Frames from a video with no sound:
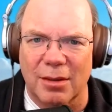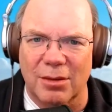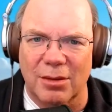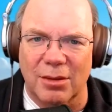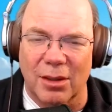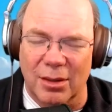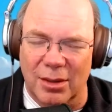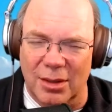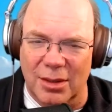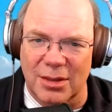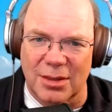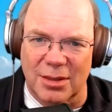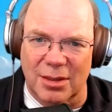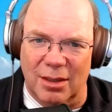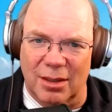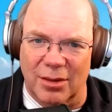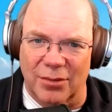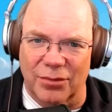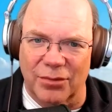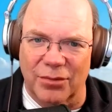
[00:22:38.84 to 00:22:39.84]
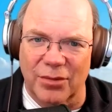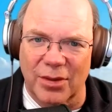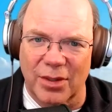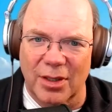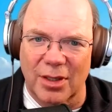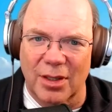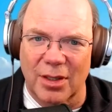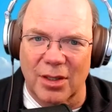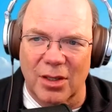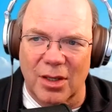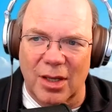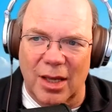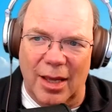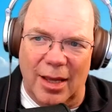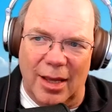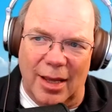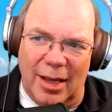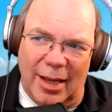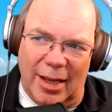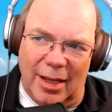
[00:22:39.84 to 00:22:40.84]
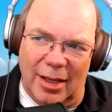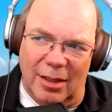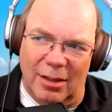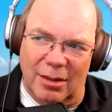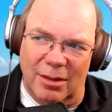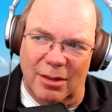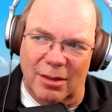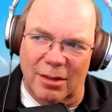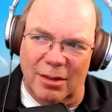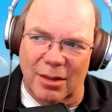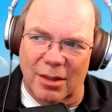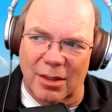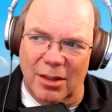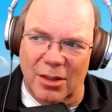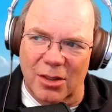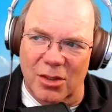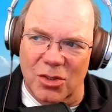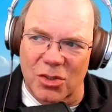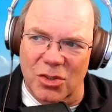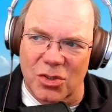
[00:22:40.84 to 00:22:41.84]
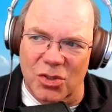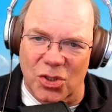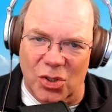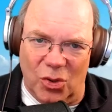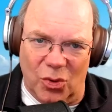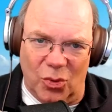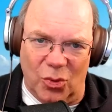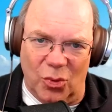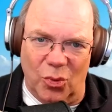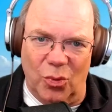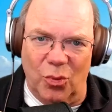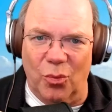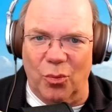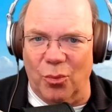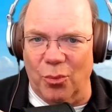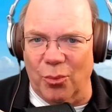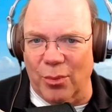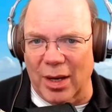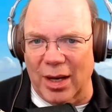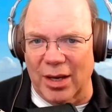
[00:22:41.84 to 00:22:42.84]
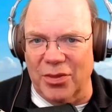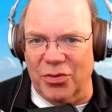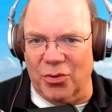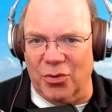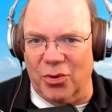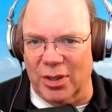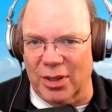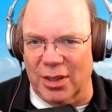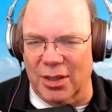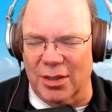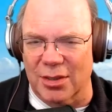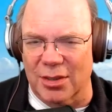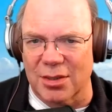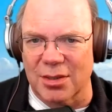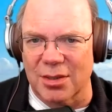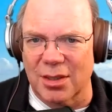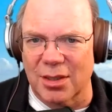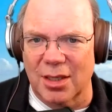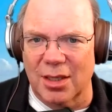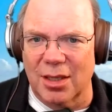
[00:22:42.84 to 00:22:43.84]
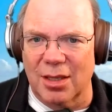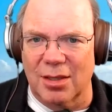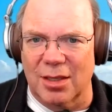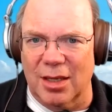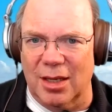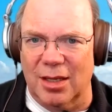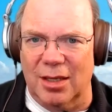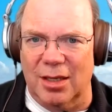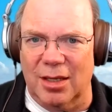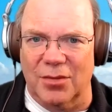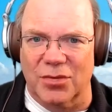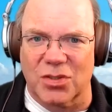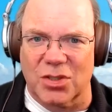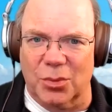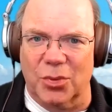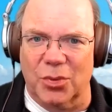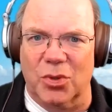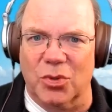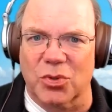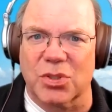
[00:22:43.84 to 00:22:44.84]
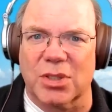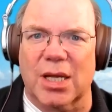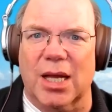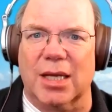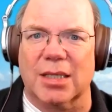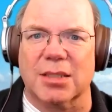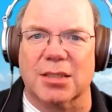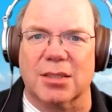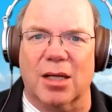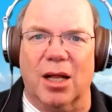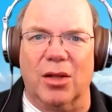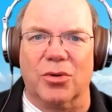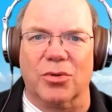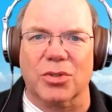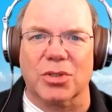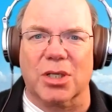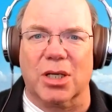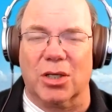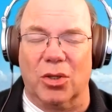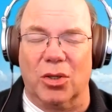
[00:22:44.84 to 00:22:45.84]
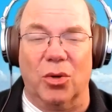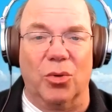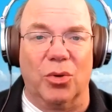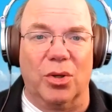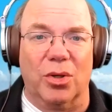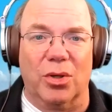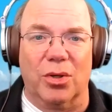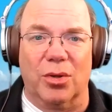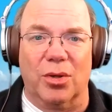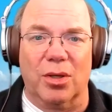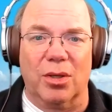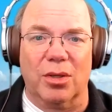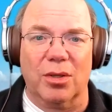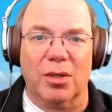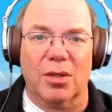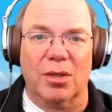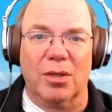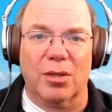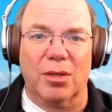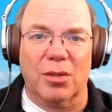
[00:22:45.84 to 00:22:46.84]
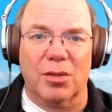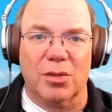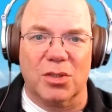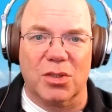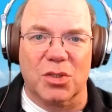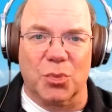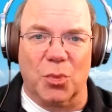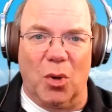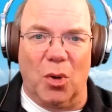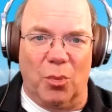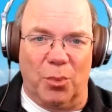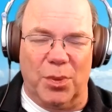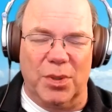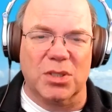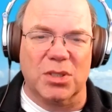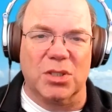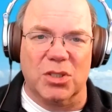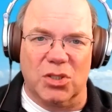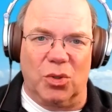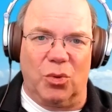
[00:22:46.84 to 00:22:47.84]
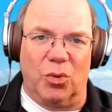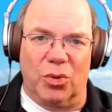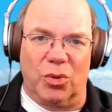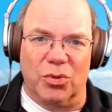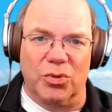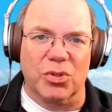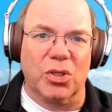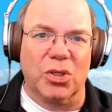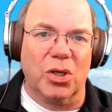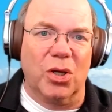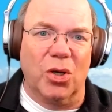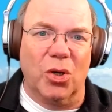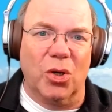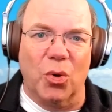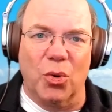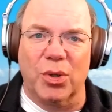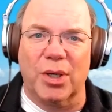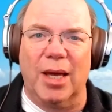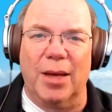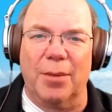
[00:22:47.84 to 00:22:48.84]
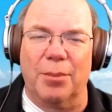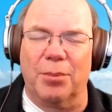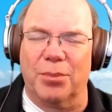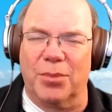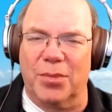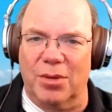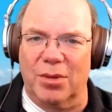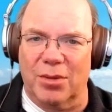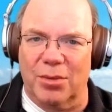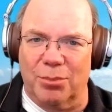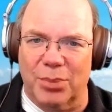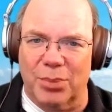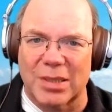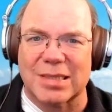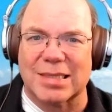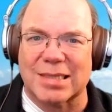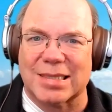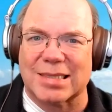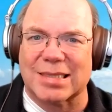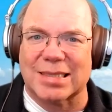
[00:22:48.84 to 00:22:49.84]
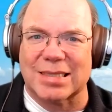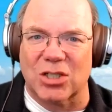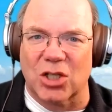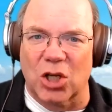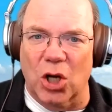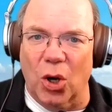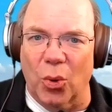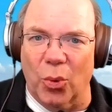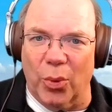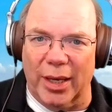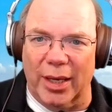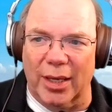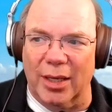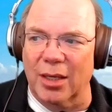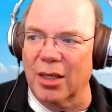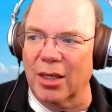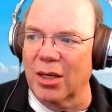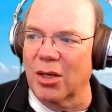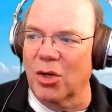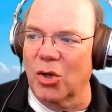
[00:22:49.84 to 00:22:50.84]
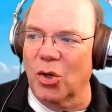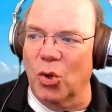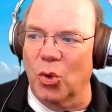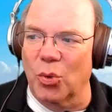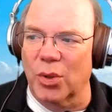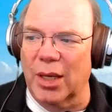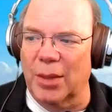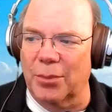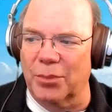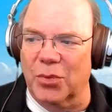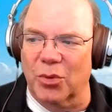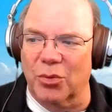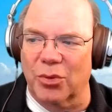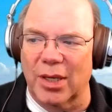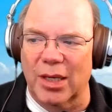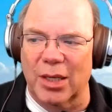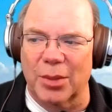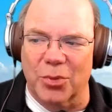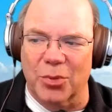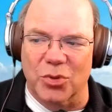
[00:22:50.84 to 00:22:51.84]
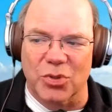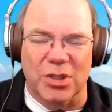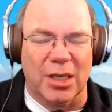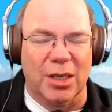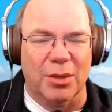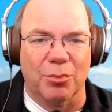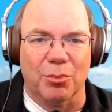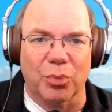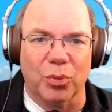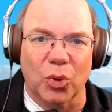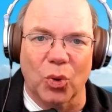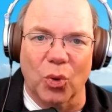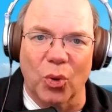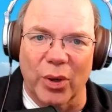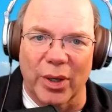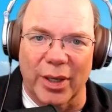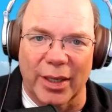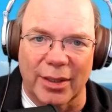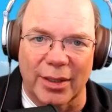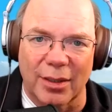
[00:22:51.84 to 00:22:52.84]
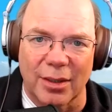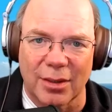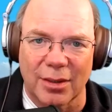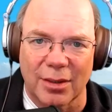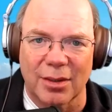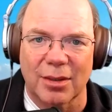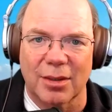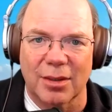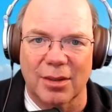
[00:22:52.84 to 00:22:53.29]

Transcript: Nutty stuff. And so my thought is that if some of those tax dollars can go to the small business owners who kept businesses going, who kept their neighbors employed